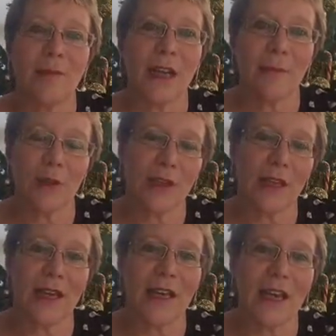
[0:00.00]
Keep
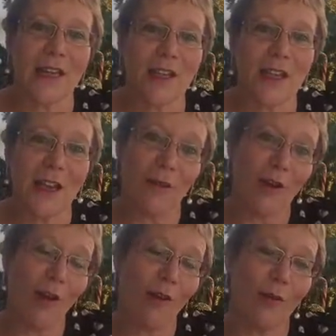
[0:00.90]
checking in. You never
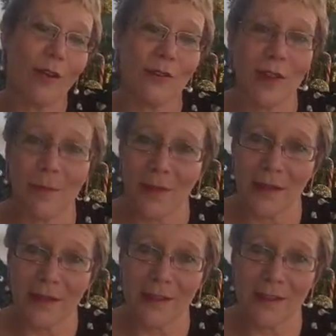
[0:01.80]
know. If
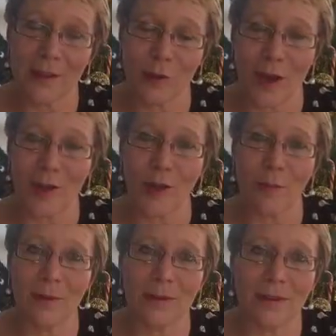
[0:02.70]
something strange
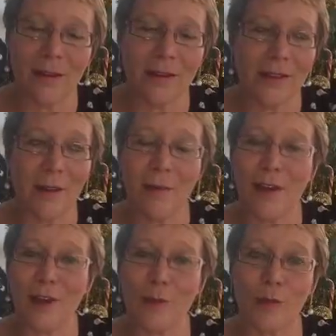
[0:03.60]
happens, like
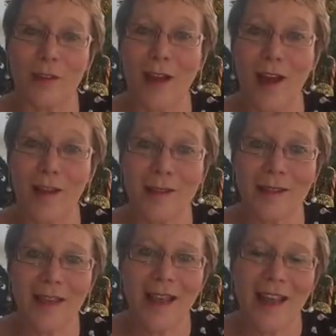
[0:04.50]
somebody else
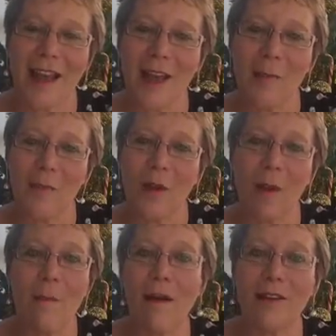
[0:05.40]
resigns,
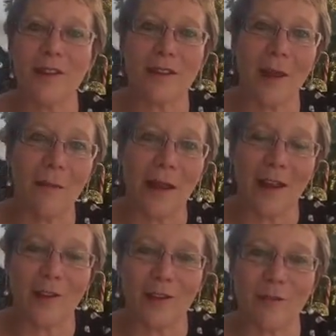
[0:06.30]
I might just come
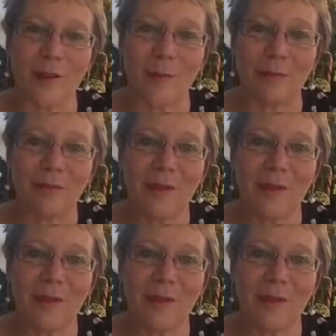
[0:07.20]
back onto film.